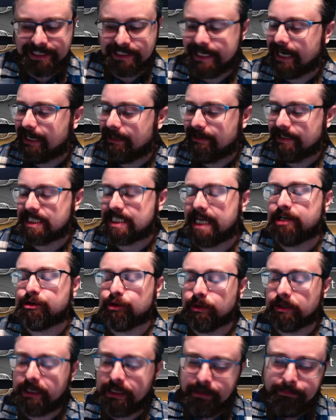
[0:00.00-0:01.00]
got a little
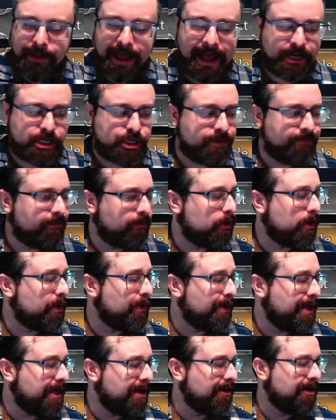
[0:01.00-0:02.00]
central keep action for
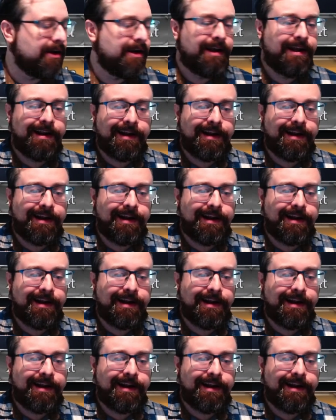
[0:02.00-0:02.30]
you here.